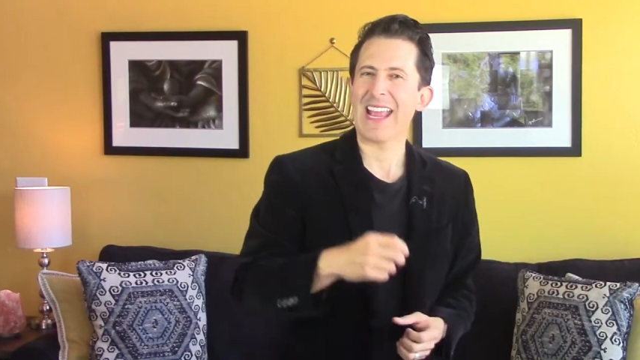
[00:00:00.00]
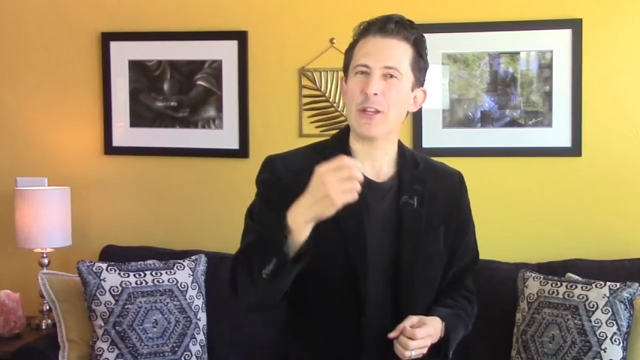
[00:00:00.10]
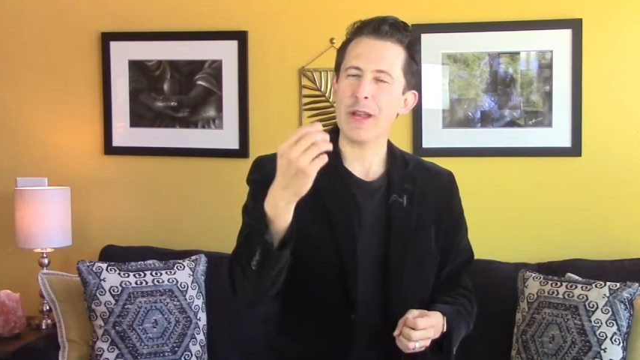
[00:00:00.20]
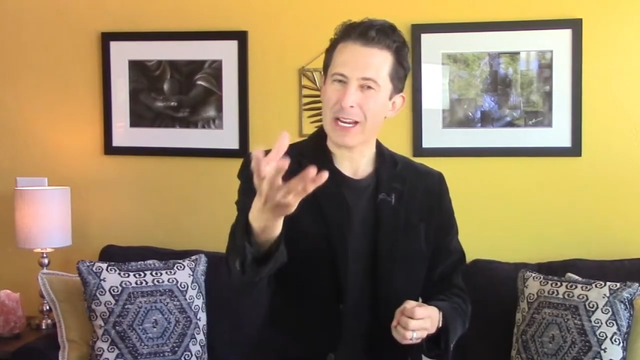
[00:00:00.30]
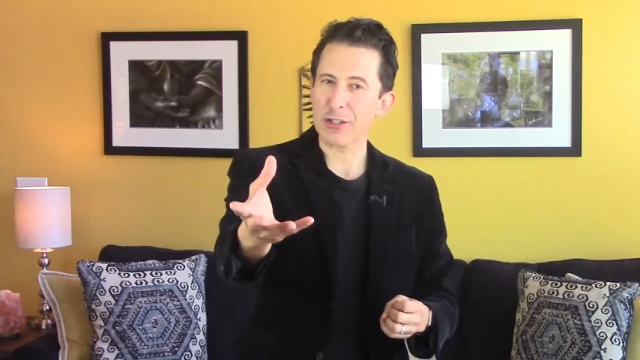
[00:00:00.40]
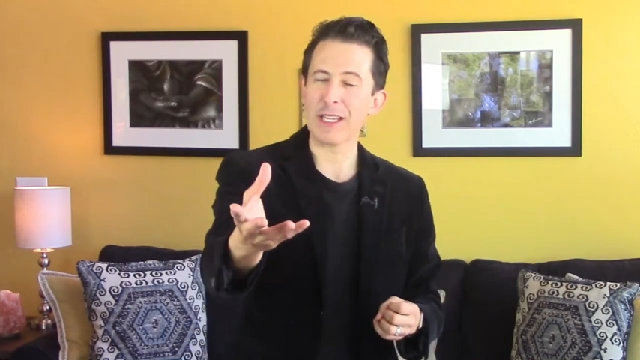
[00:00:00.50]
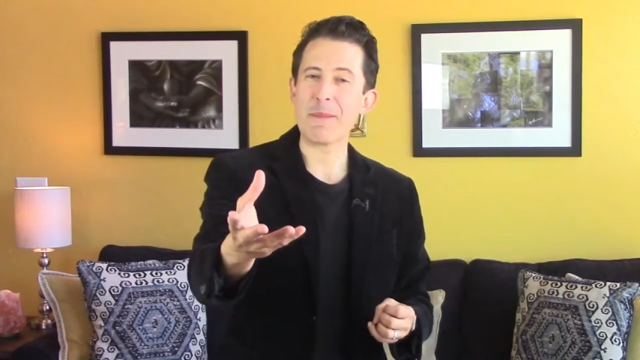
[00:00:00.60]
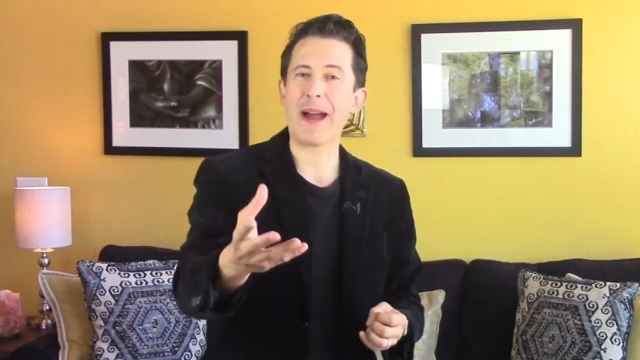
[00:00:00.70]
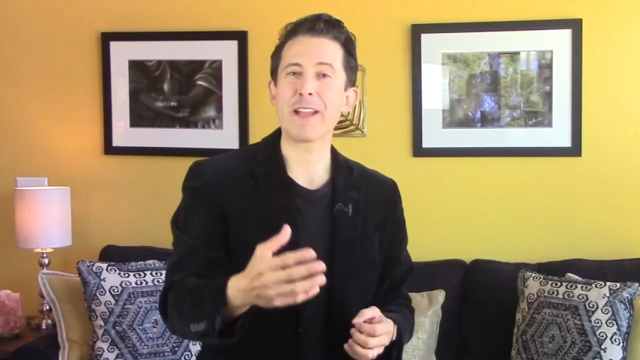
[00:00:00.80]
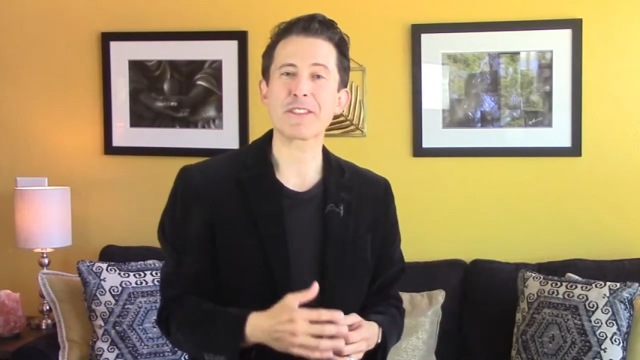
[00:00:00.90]
And you actually
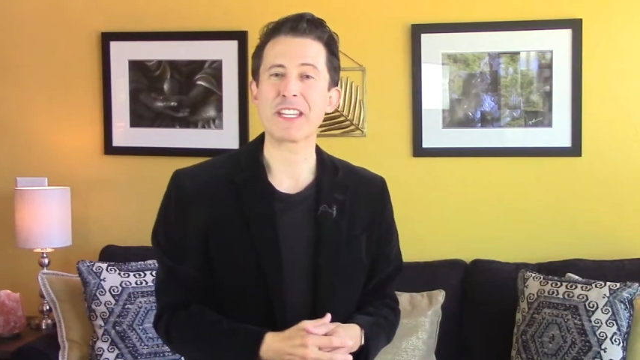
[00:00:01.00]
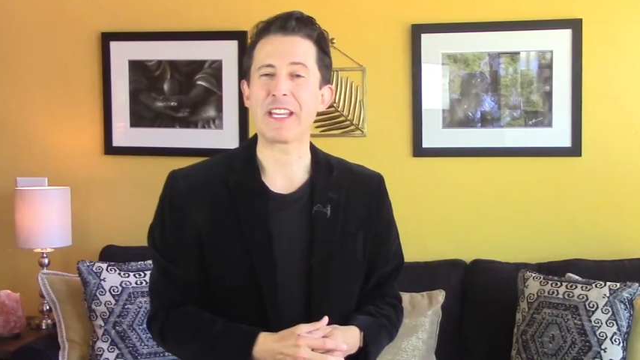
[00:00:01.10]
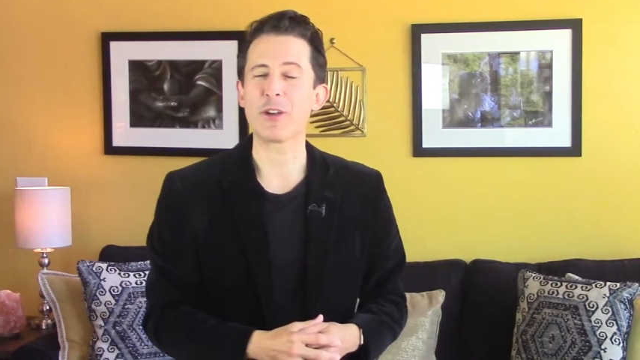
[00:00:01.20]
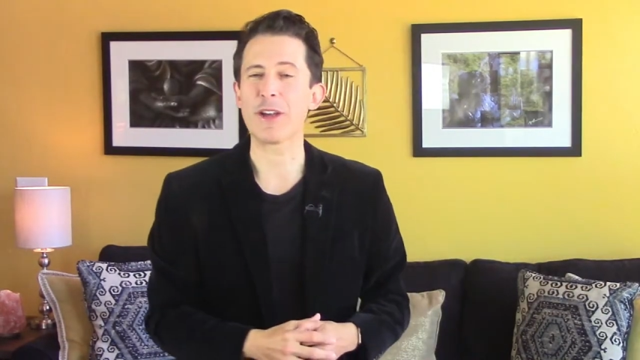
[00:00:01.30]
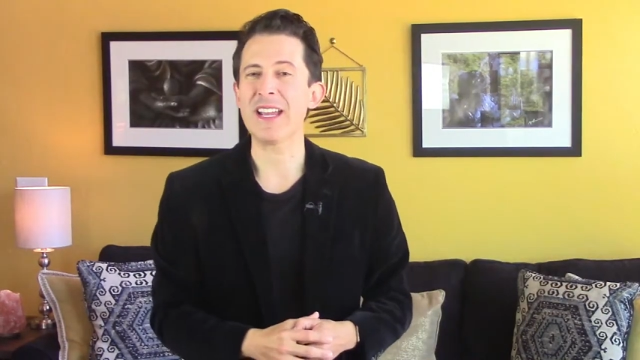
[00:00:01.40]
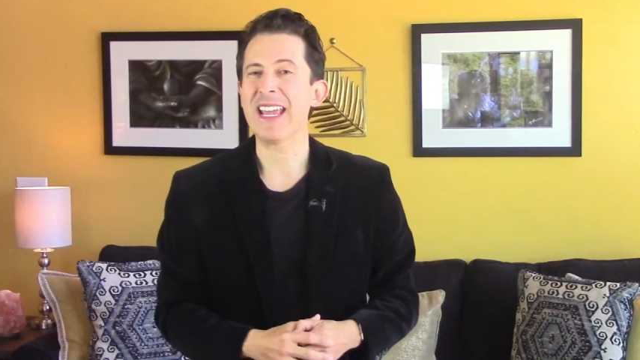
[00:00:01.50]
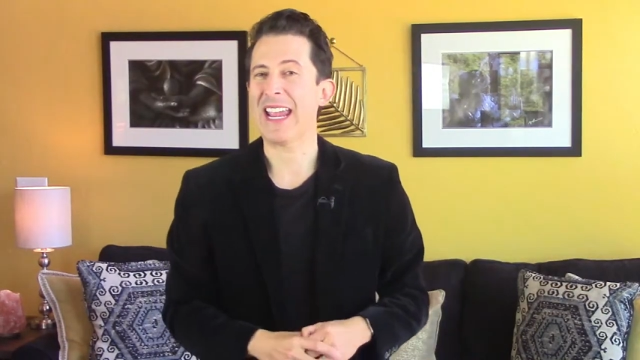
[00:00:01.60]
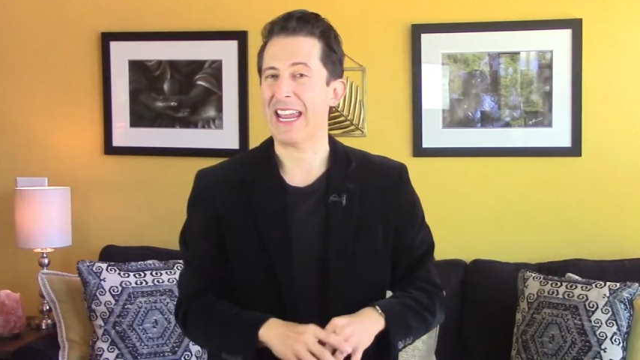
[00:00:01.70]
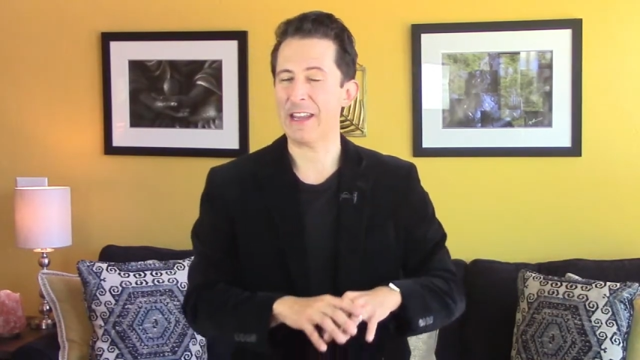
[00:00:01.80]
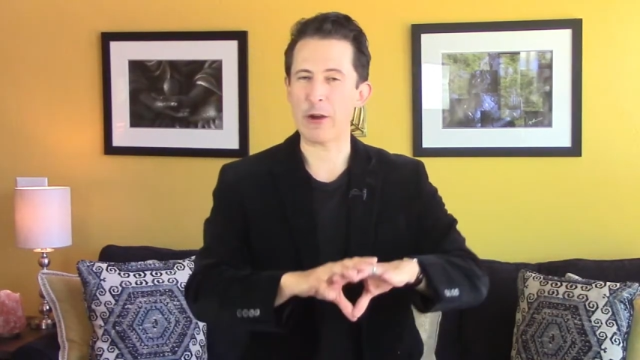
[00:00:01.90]
might have seen her
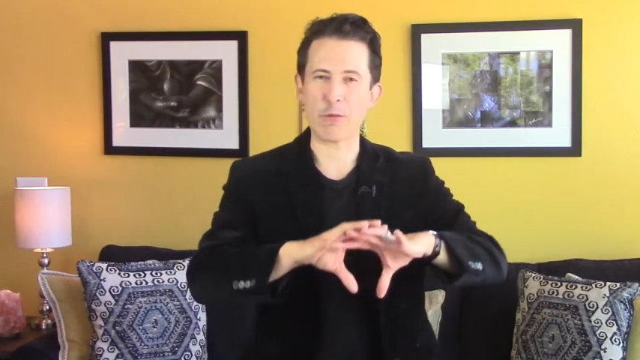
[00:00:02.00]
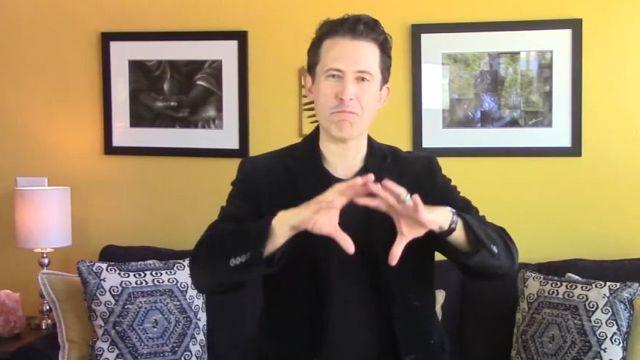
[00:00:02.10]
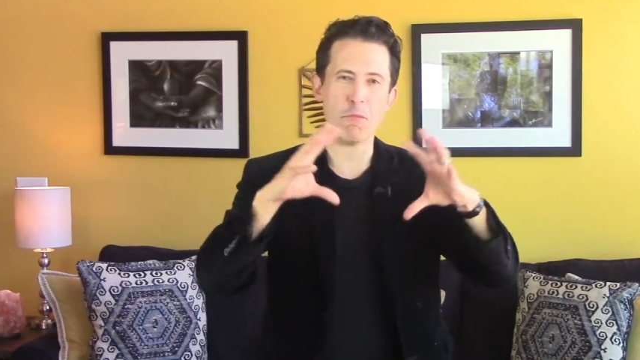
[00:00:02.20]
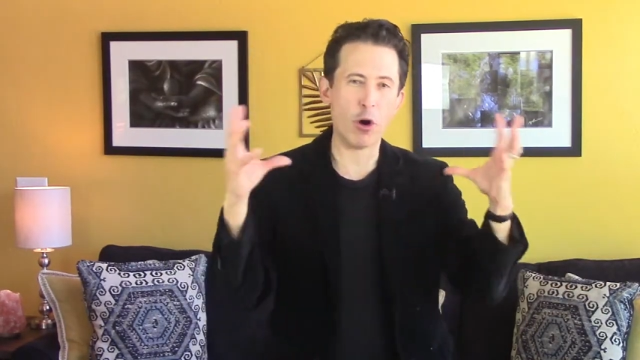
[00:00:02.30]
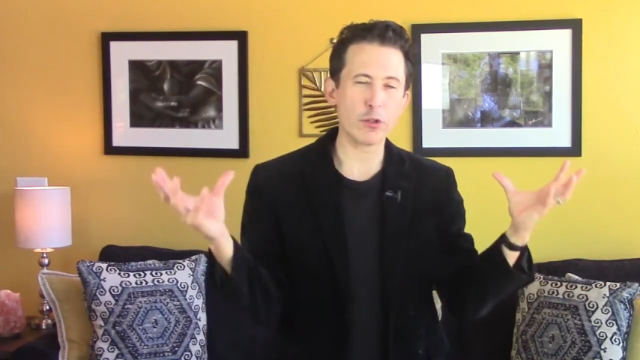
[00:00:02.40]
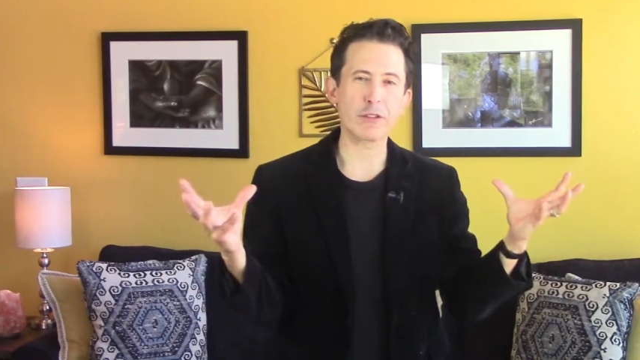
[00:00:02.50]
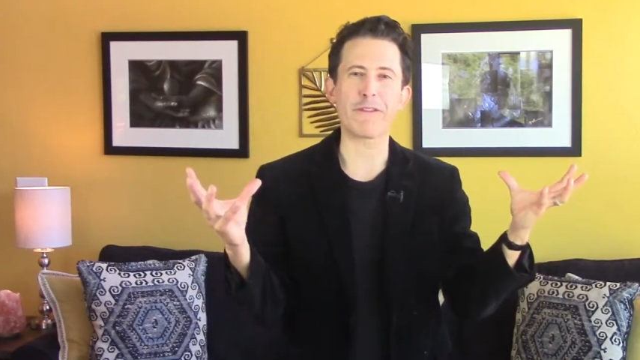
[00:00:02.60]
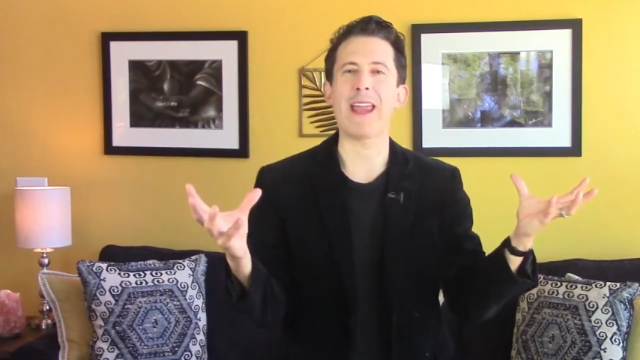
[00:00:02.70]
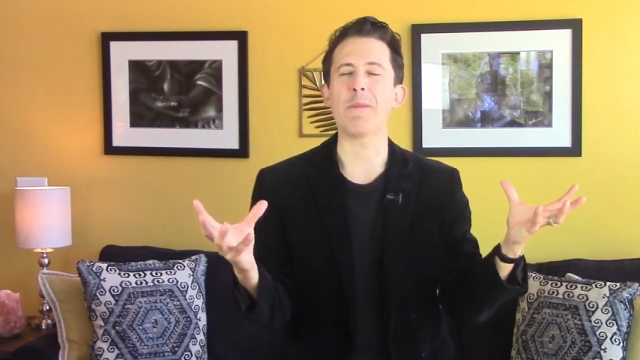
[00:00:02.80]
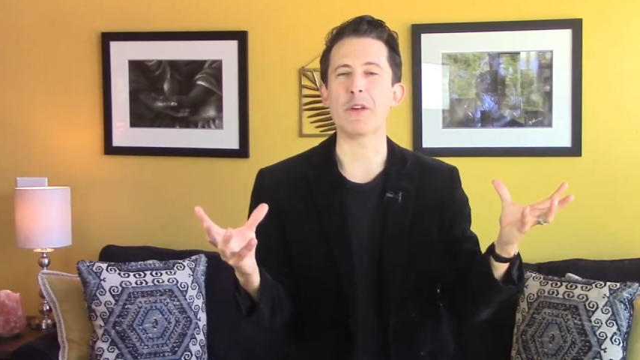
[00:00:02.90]
in her most
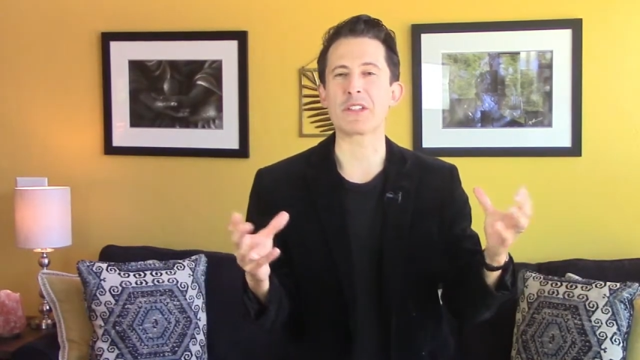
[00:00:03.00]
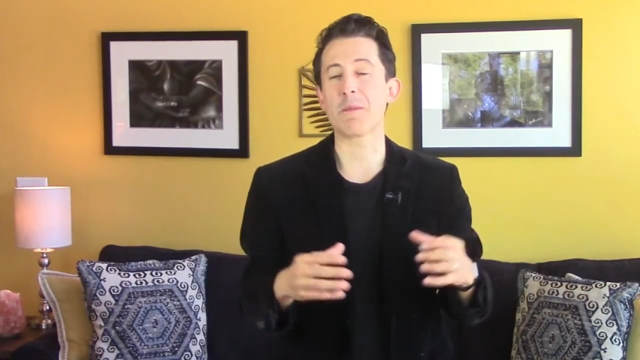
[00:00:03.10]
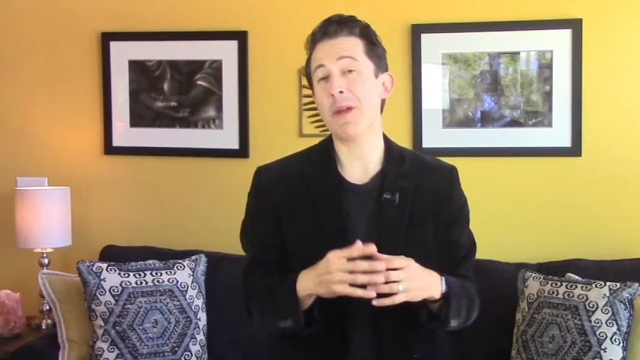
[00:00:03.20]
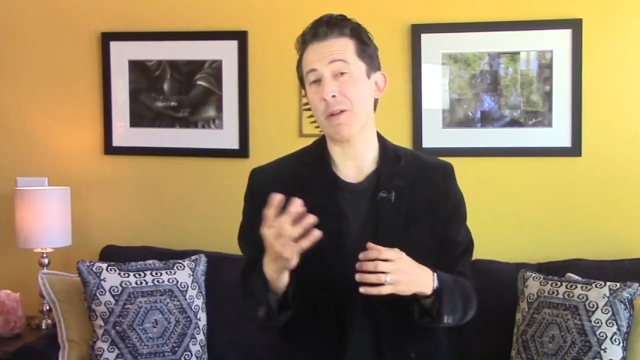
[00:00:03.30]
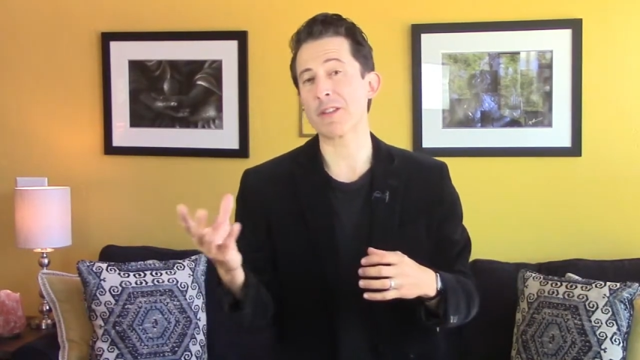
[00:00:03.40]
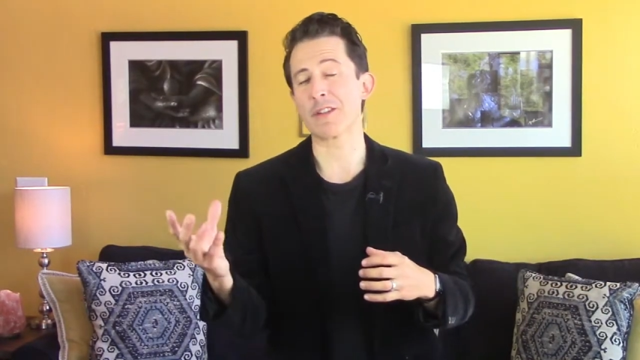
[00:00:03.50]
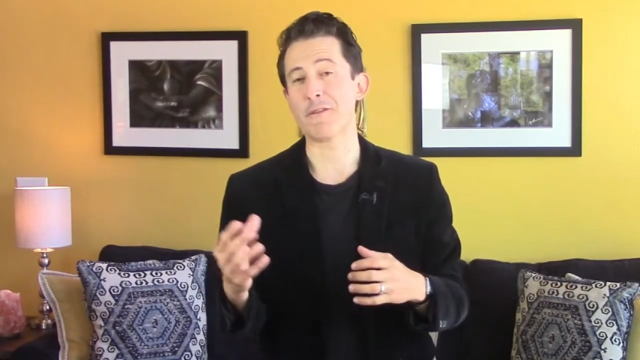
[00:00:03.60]
famous appearance,